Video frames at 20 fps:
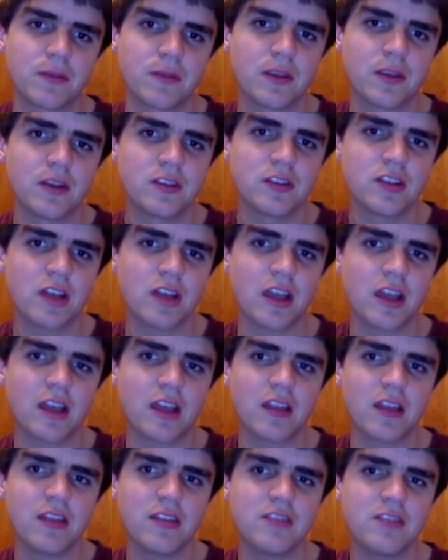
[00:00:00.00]
So
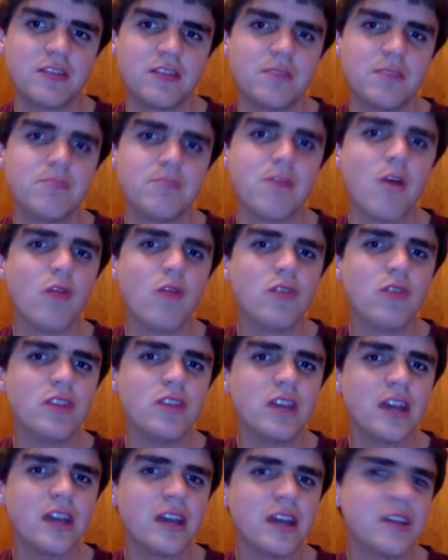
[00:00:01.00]
like this
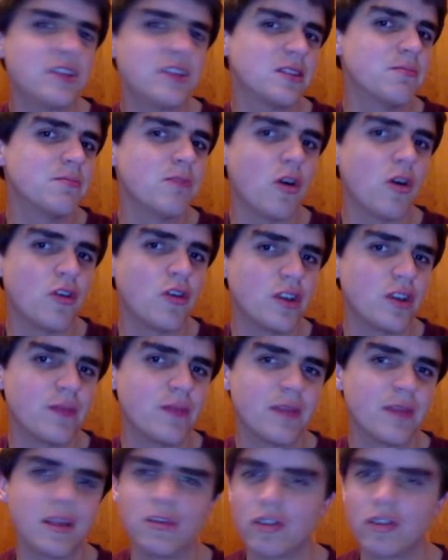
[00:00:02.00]
ammonia and this ammonium,
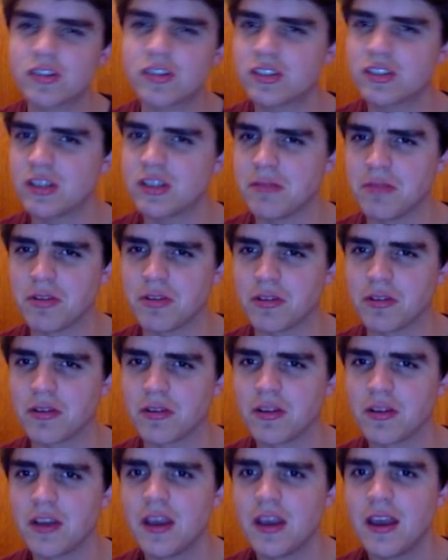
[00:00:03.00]
they look similar.
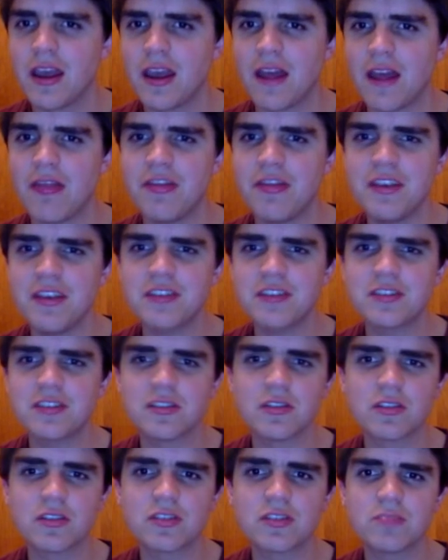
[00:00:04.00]
And this
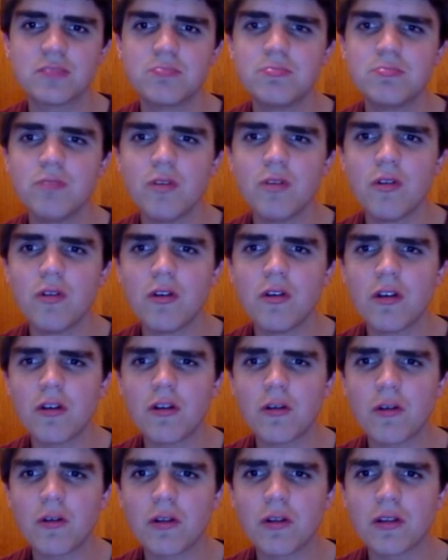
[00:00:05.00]
looks more
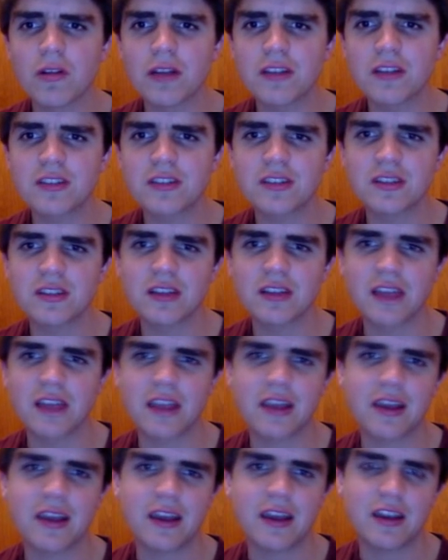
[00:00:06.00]
or less
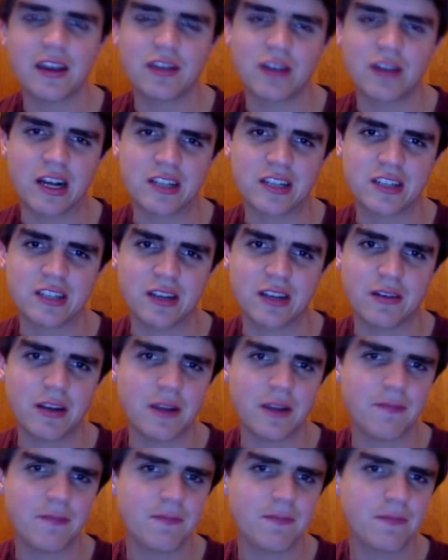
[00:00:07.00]
like hydroxide,
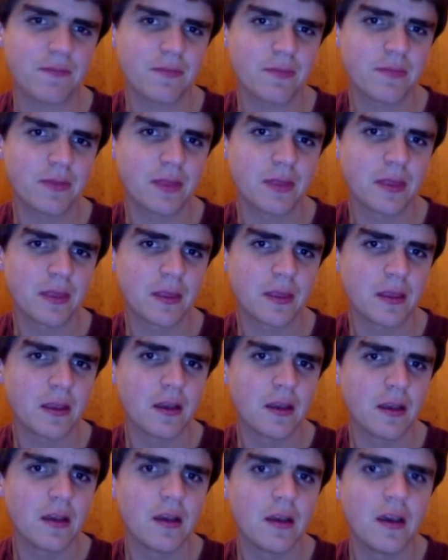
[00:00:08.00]
right?
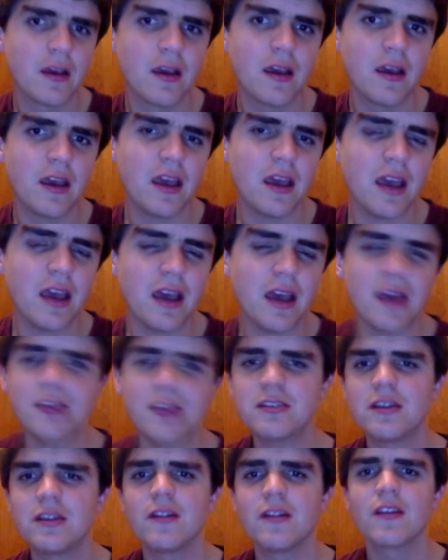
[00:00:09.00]

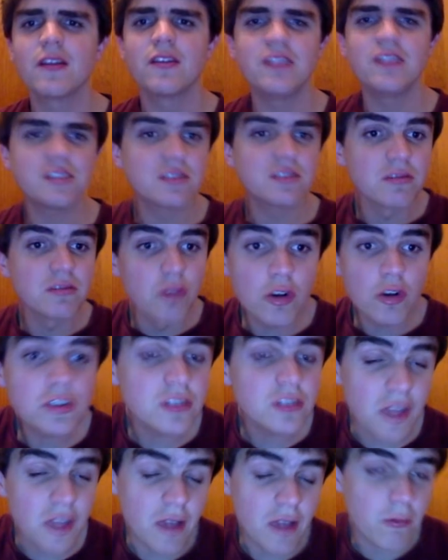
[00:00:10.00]
And this
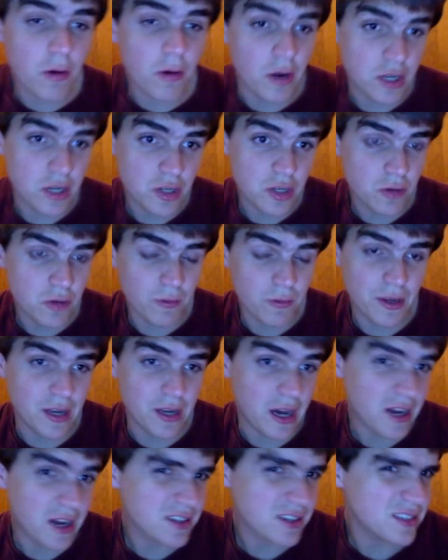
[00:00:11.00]
looks like we're going to do
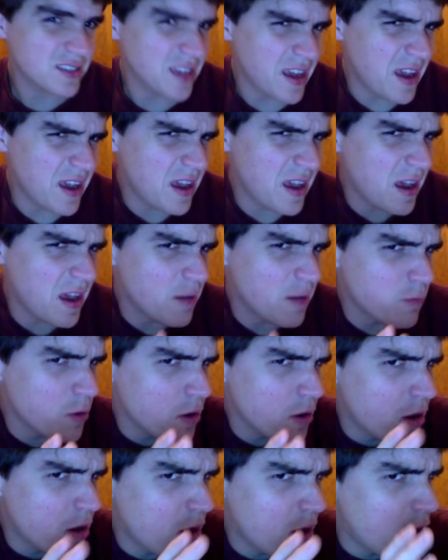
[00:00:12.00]
redox. And
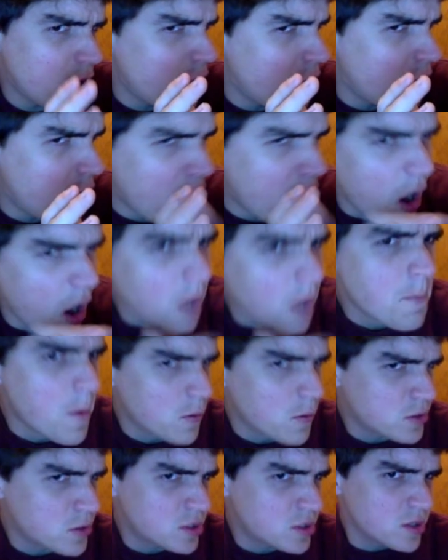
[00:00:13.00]
we're
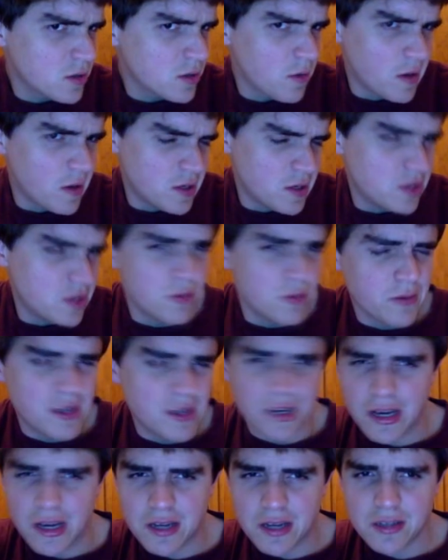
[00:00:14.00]
almost going to do
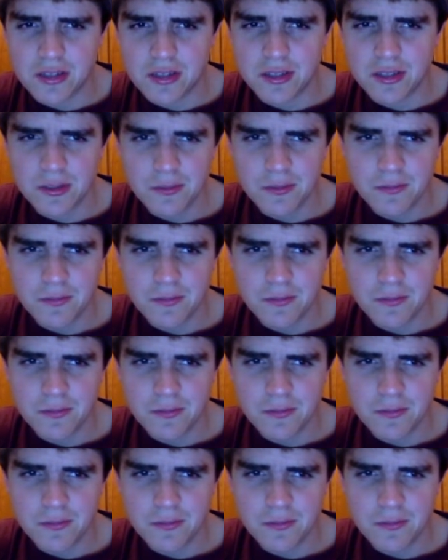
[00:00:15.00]
redox,